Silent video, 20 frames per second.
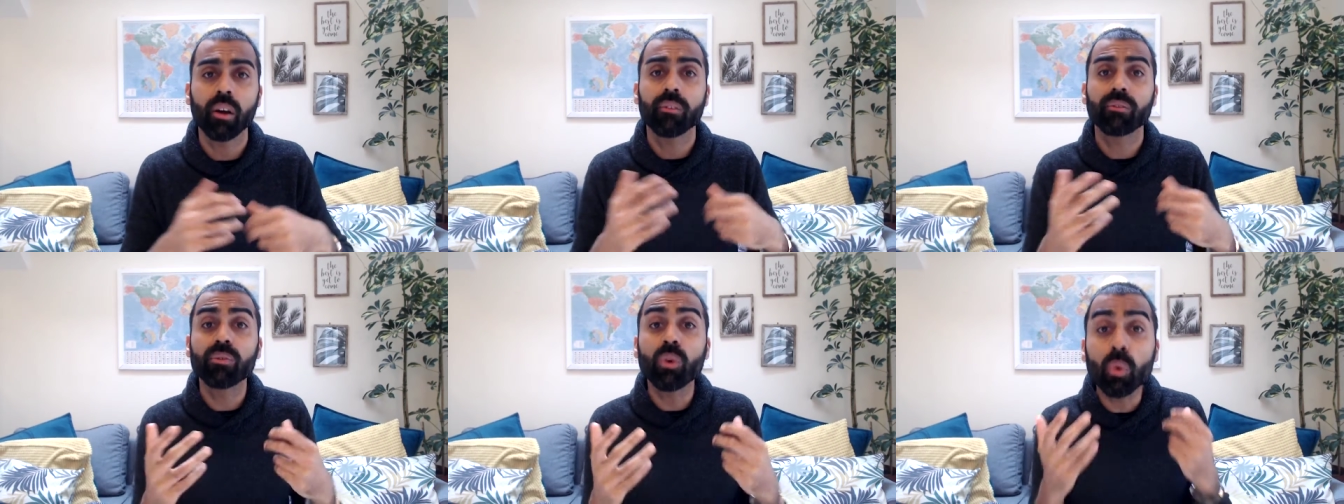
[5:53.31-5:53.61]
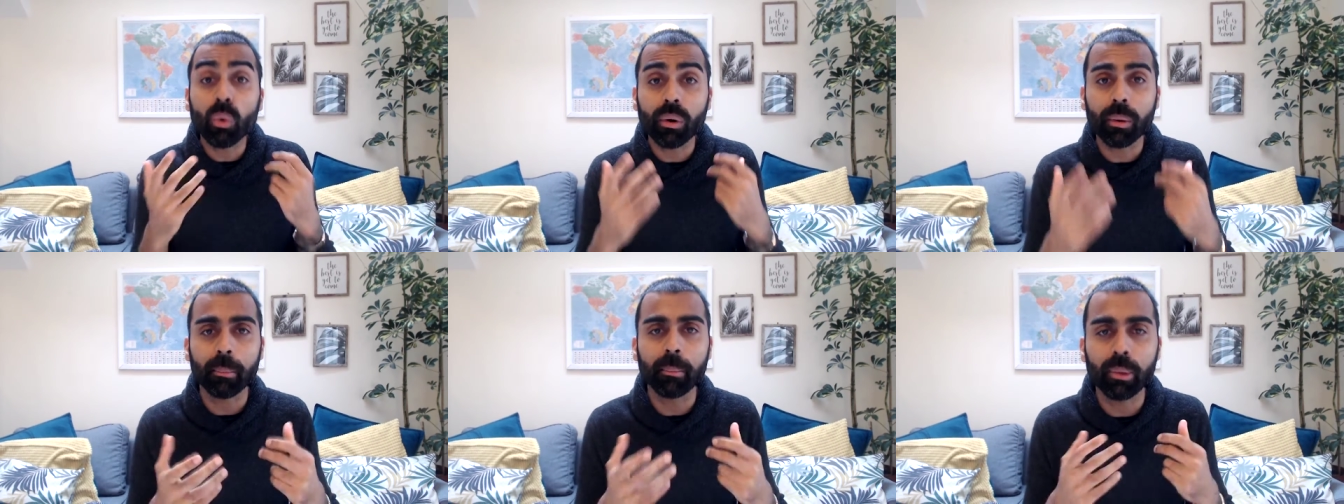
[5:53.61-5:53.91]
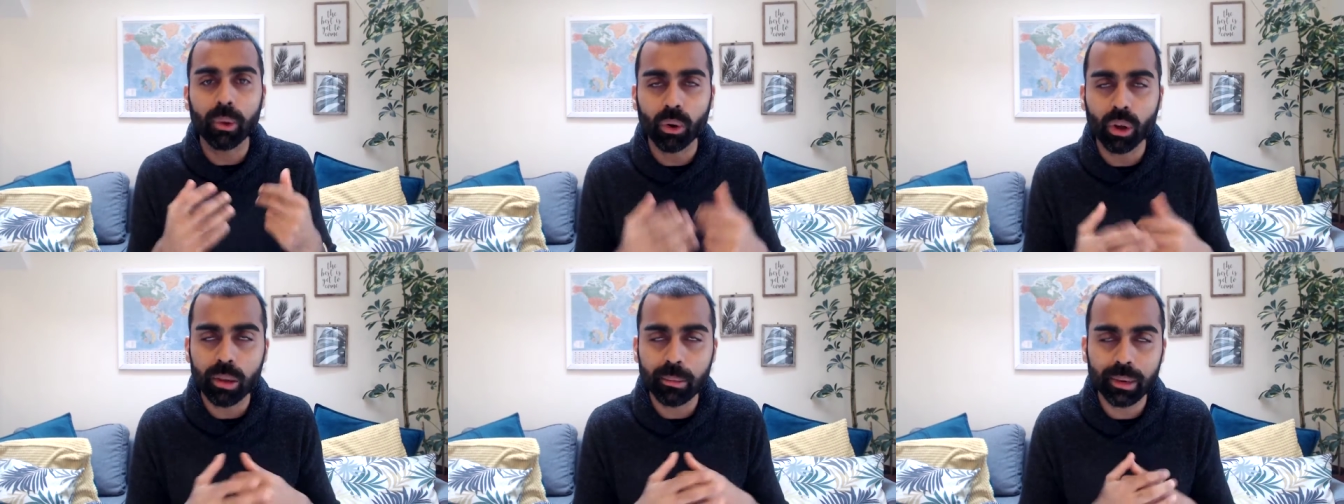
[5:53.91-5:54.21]
for
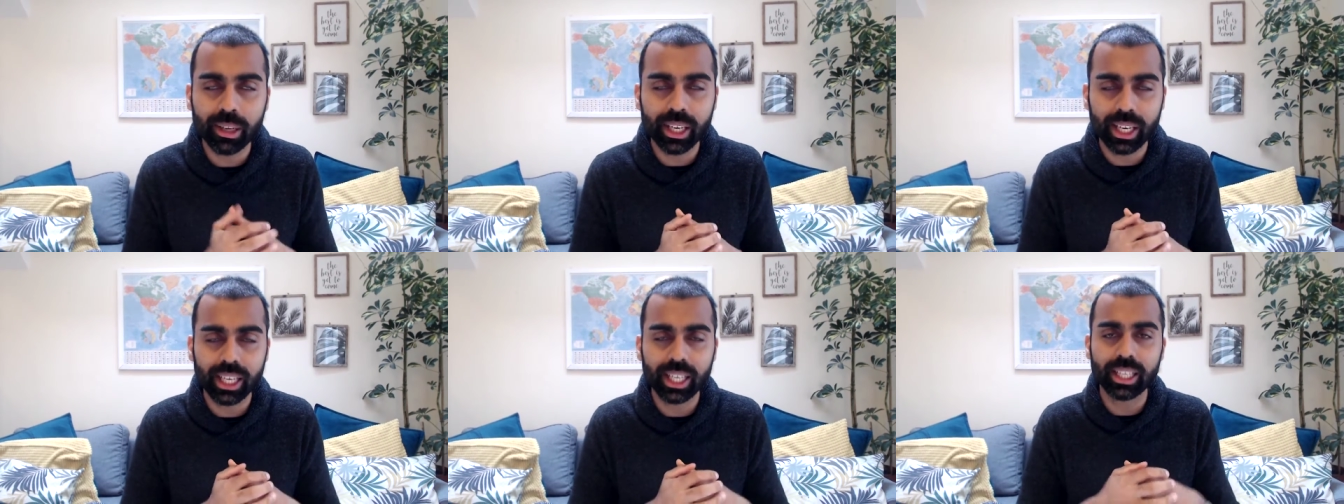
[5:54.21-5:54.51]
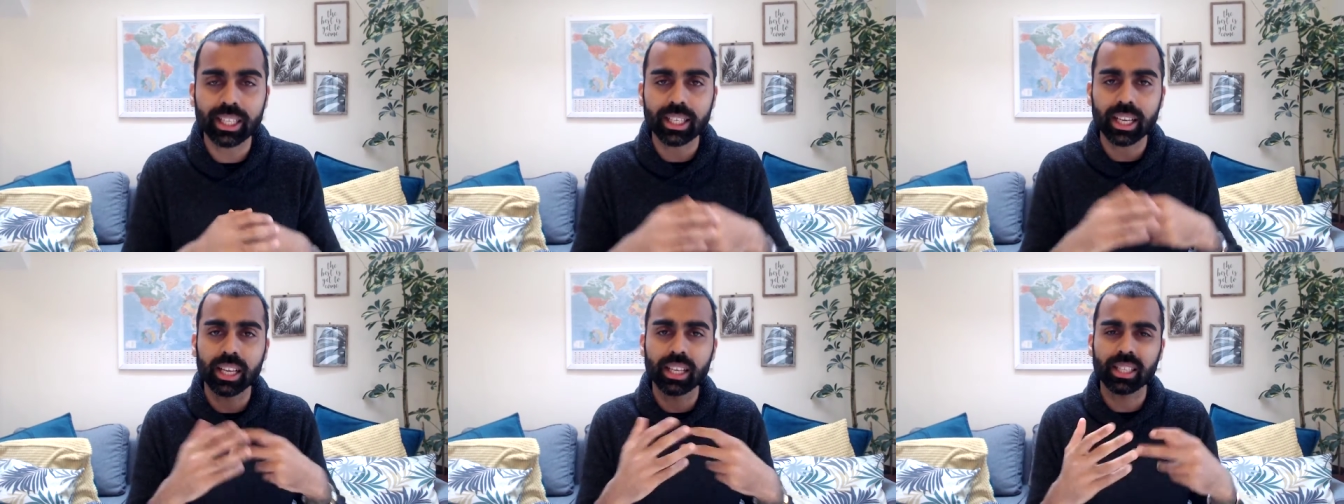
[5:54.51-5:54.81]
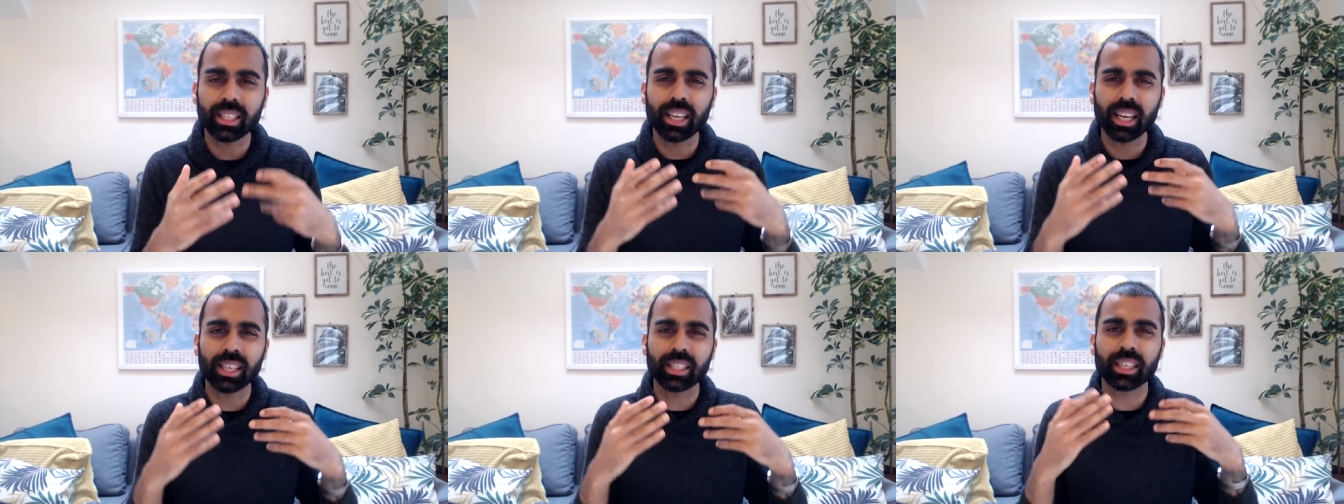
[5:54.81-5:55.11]
employment is
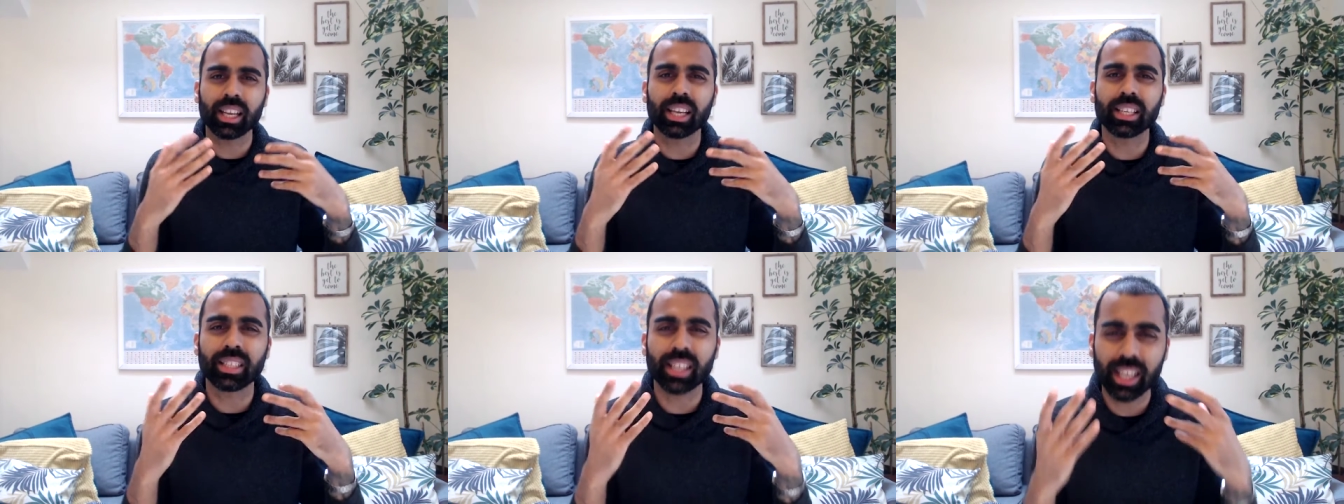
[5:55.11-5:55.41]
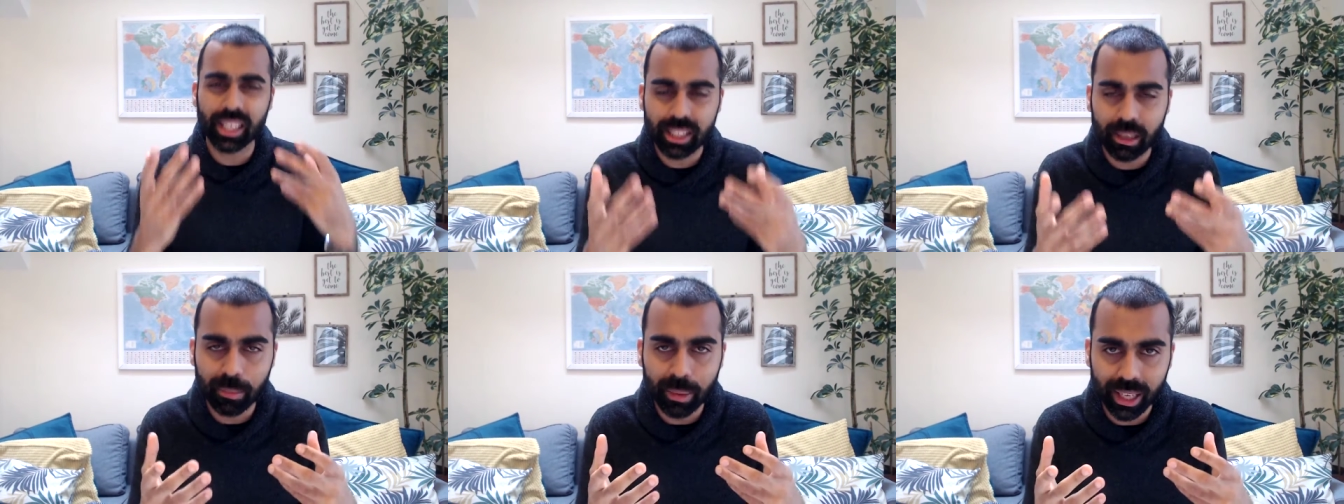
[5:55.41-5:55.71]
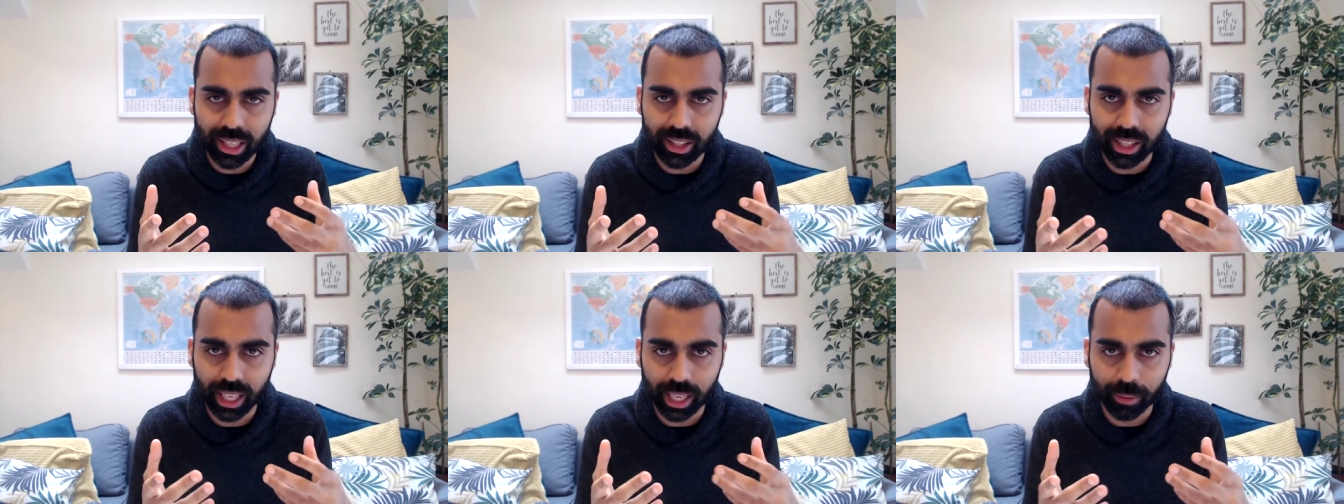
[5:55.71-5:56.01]
a
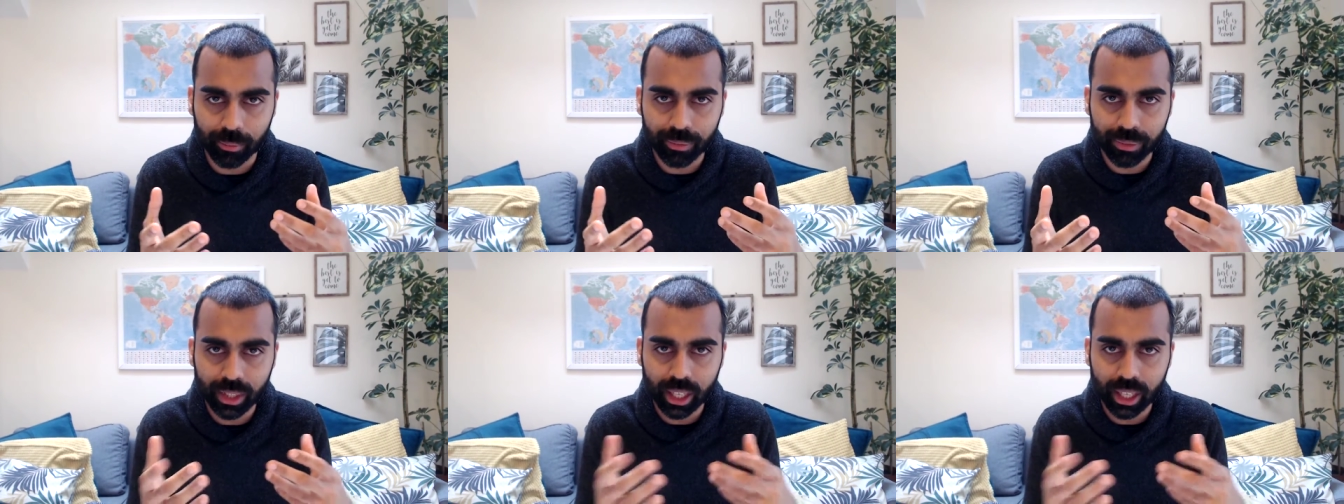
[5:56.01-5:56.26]
big thing.